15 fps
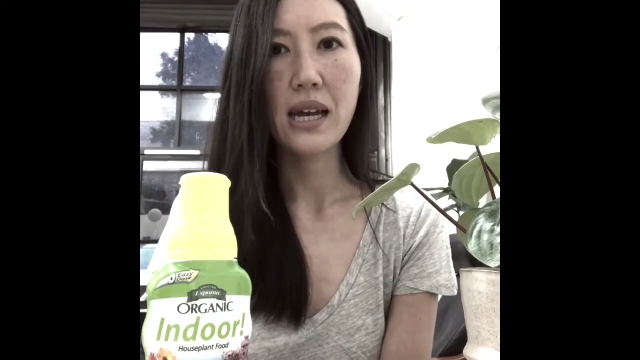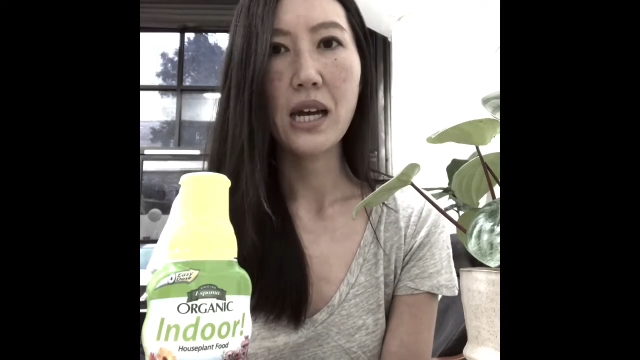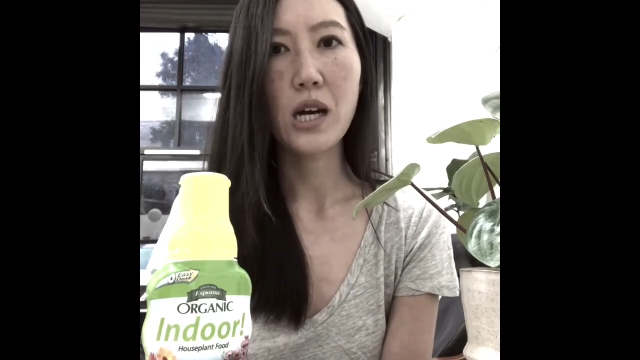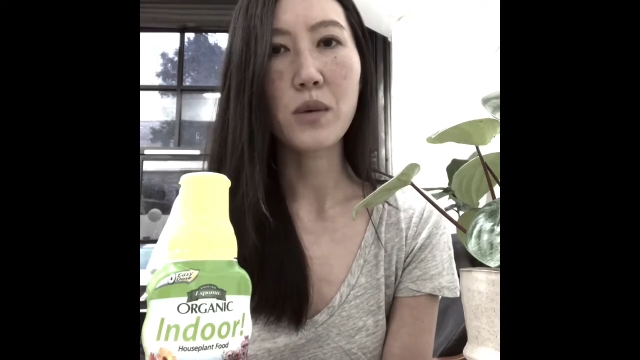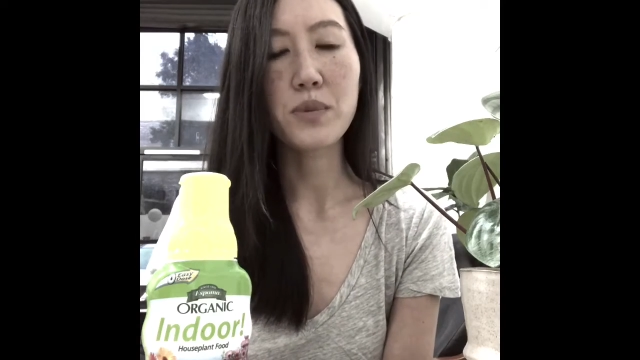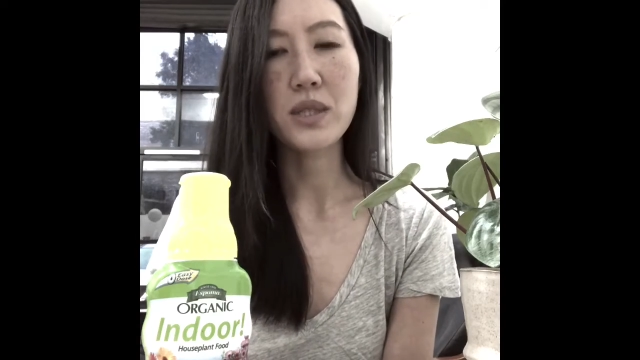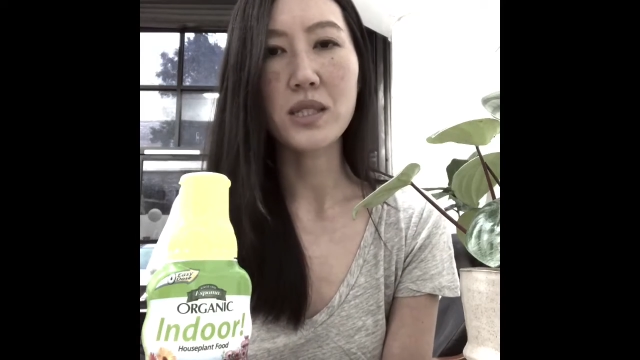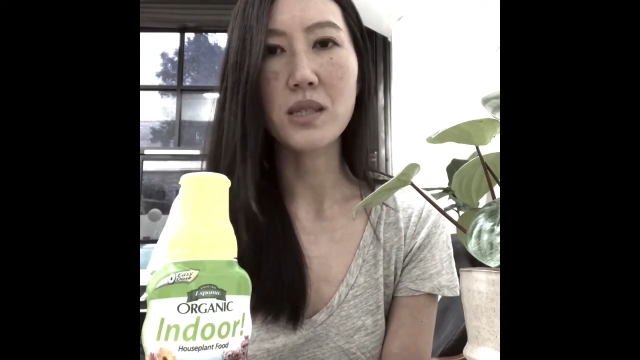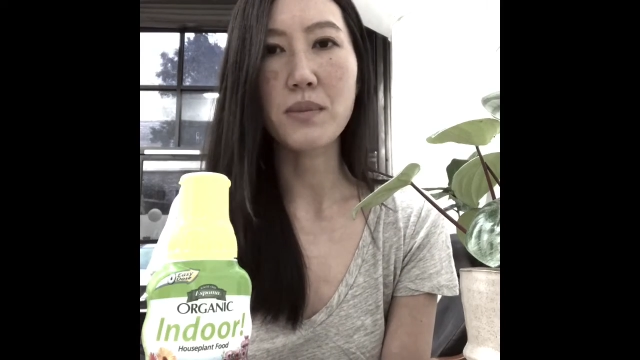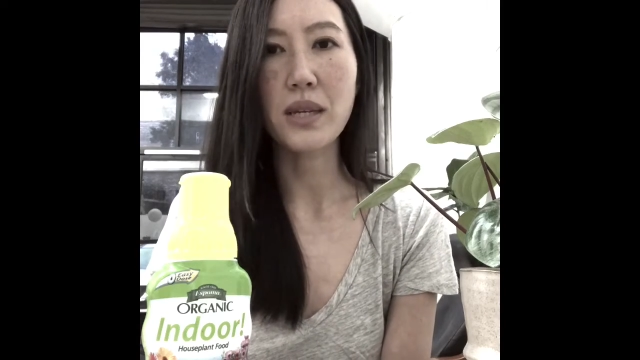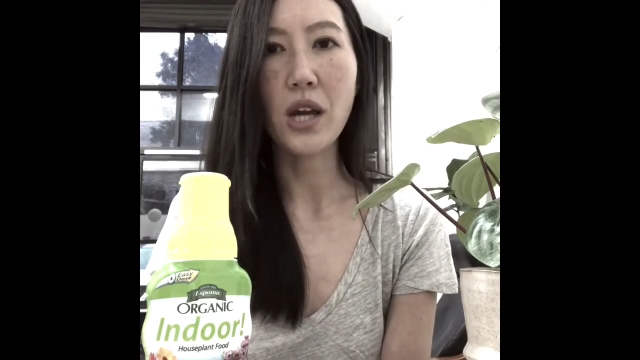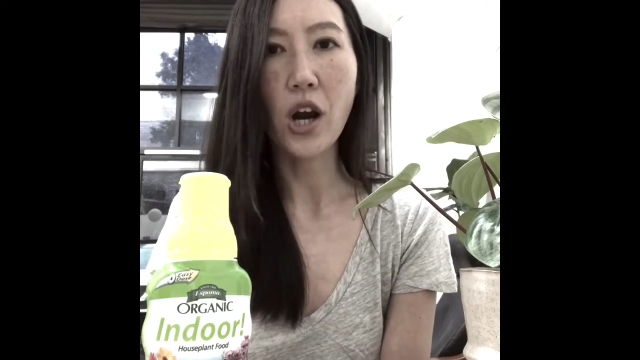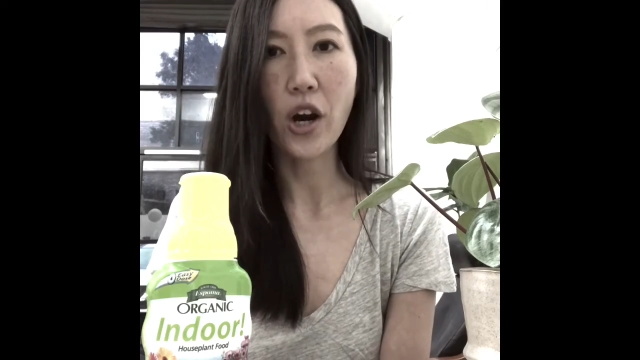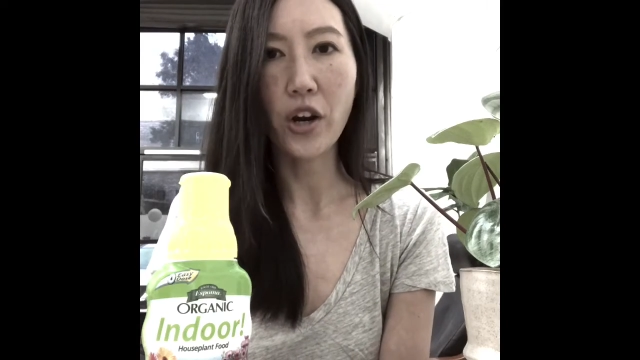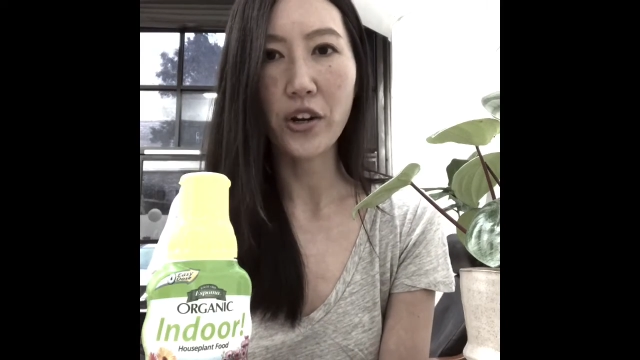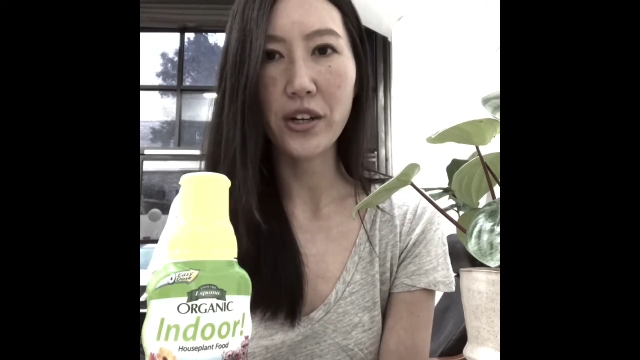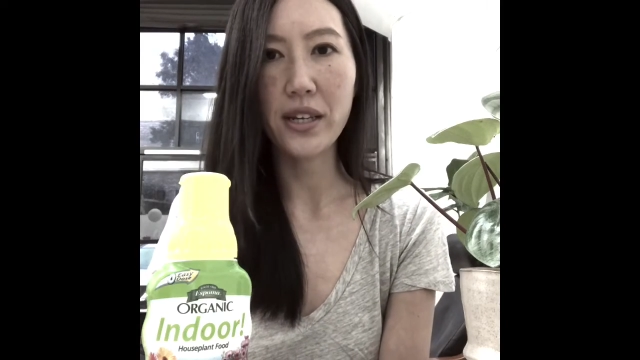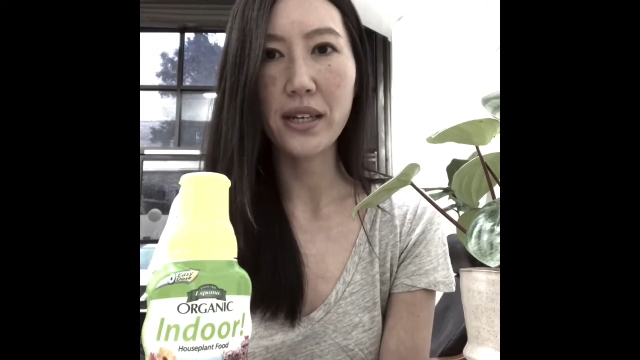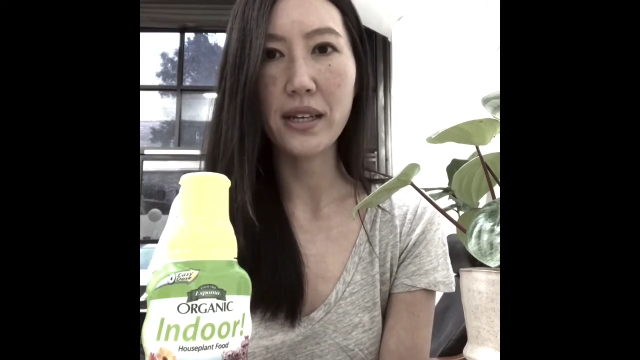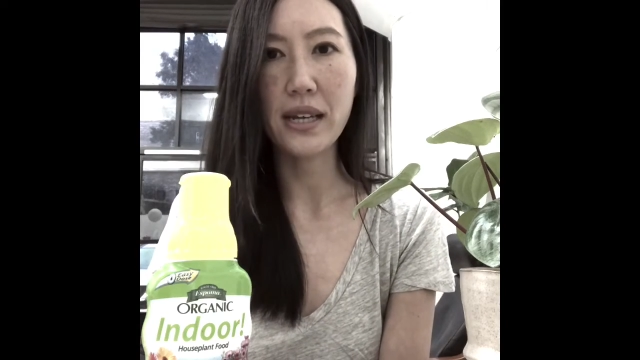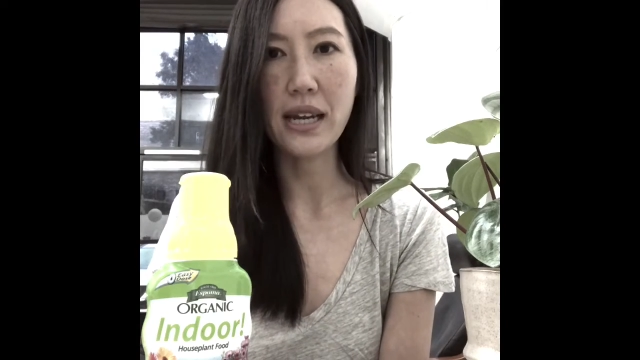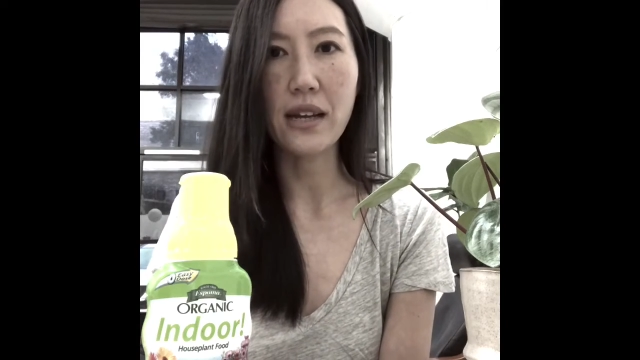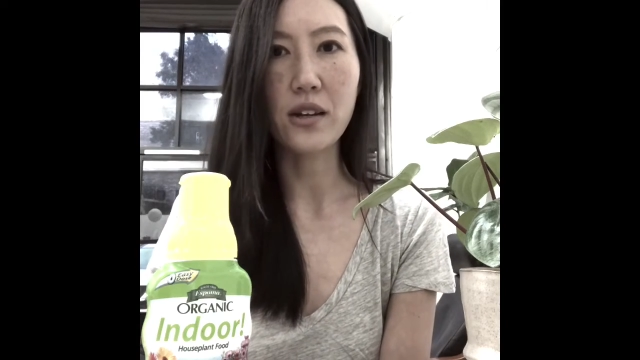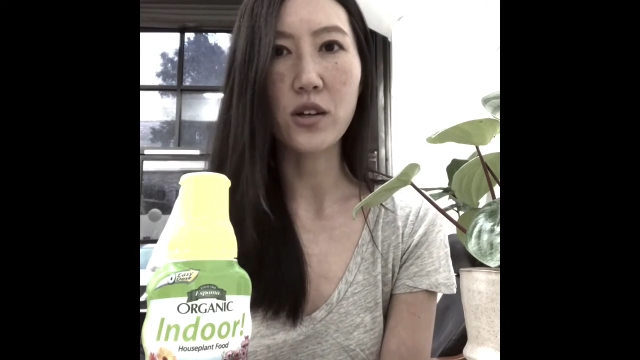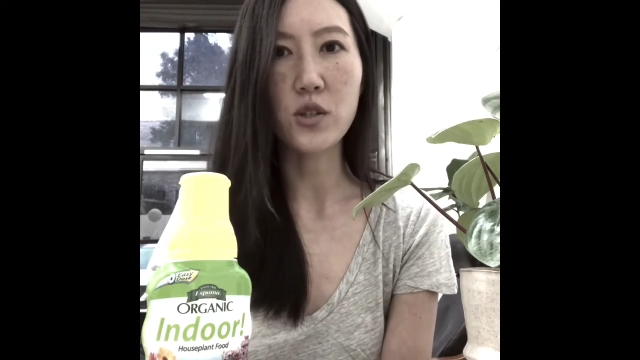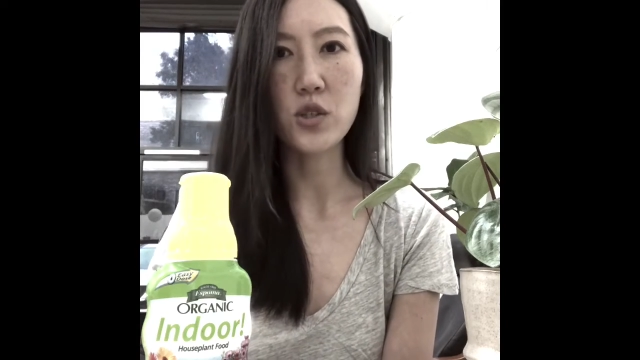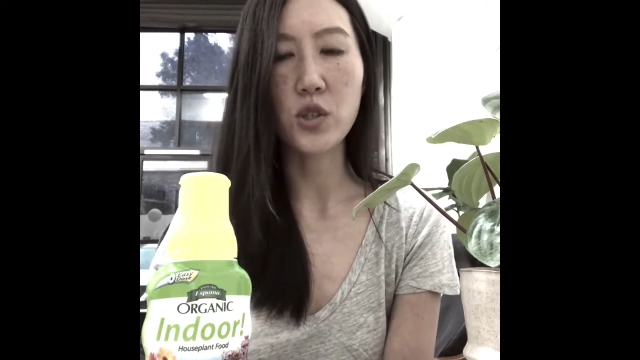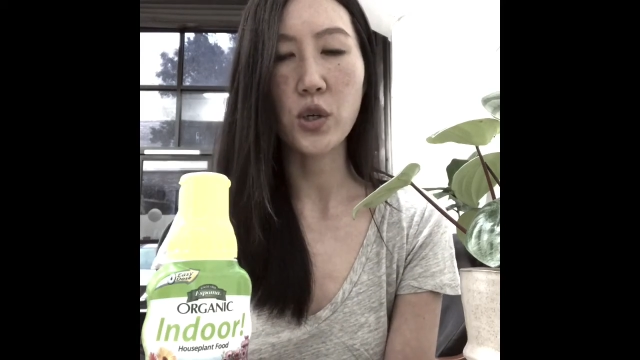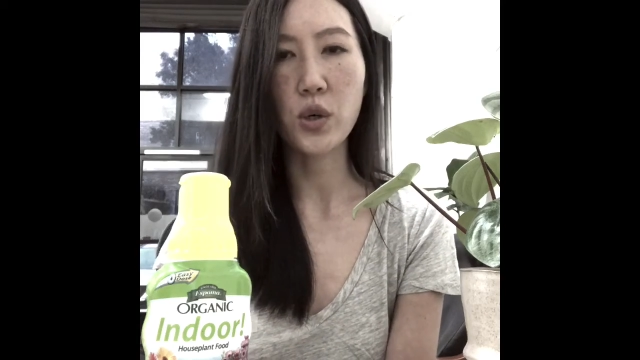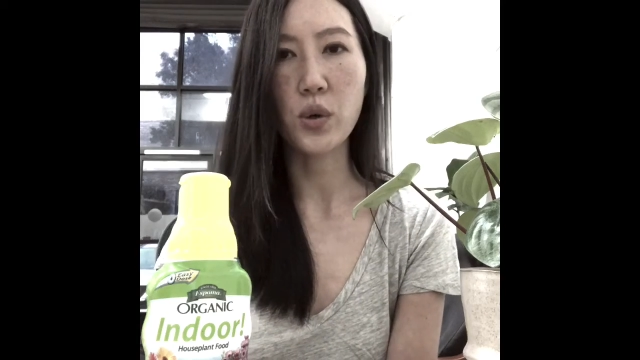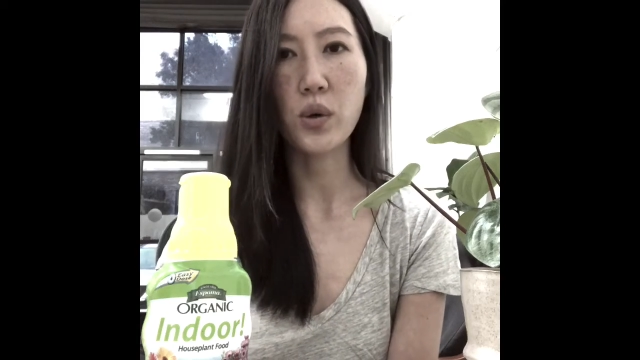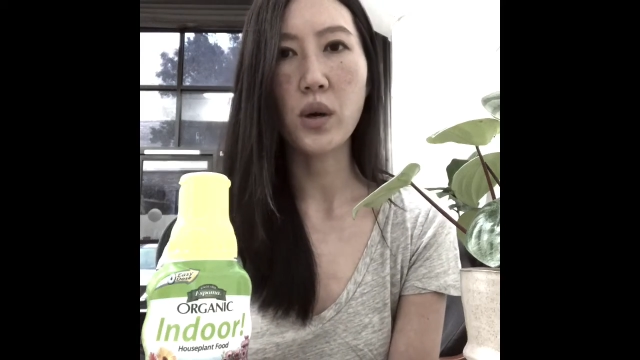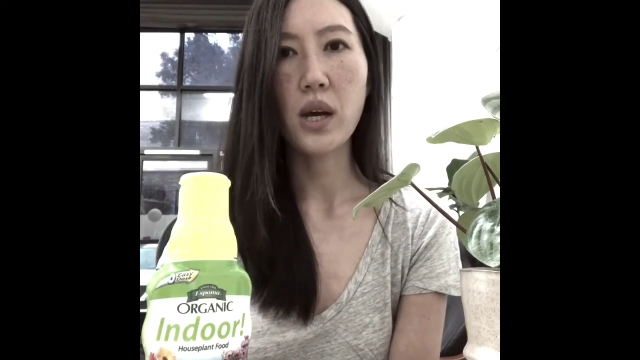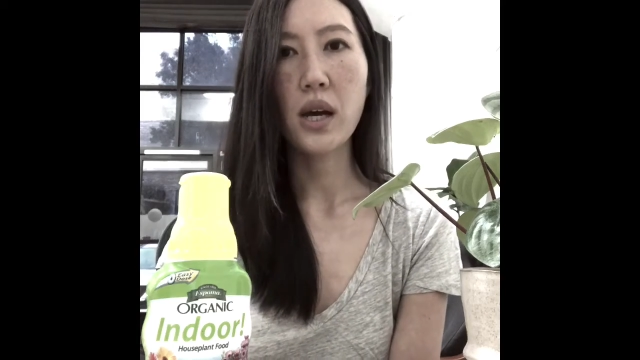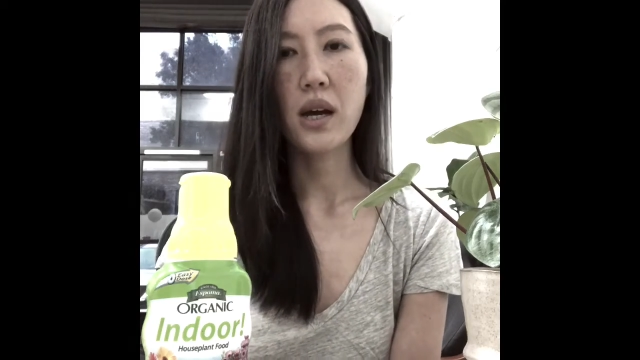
helps it to be hardy and also